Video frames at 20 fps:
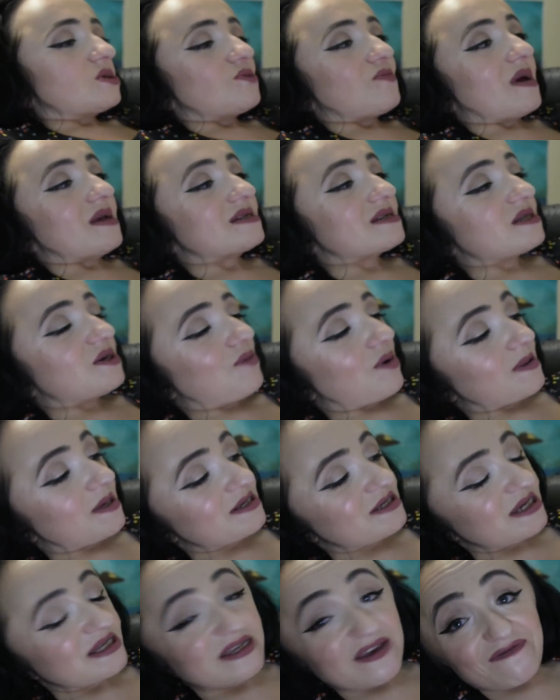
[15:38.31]
So basically what
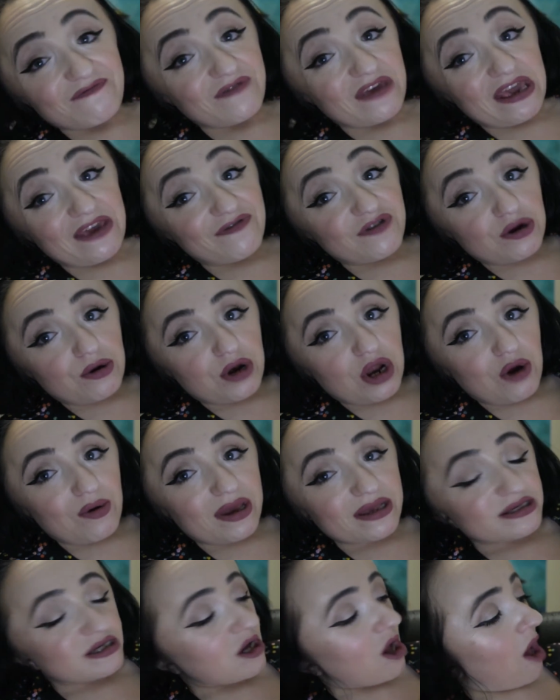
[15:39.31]
this is, if, if you don't know,
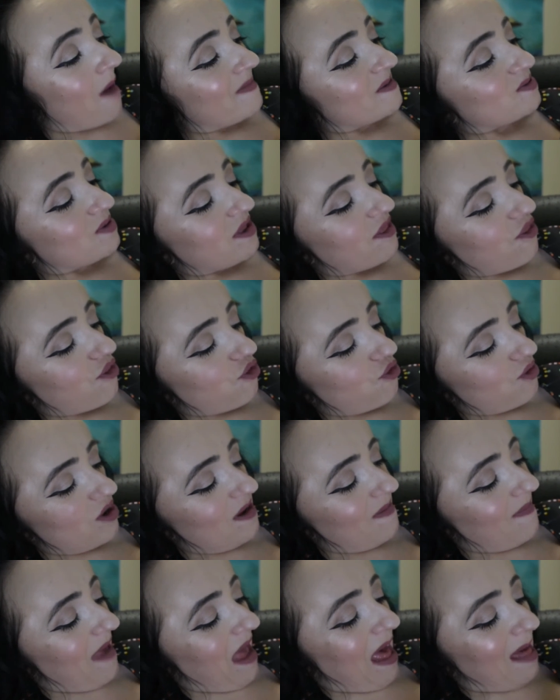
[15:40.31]
is it comes with
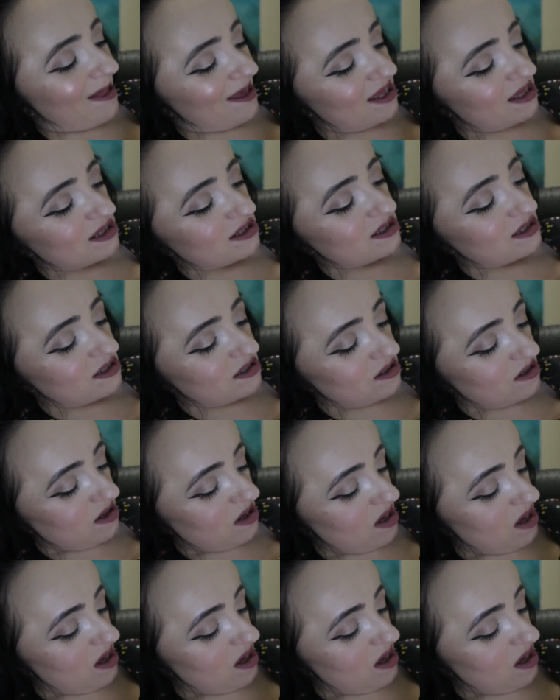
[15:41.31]
three palettes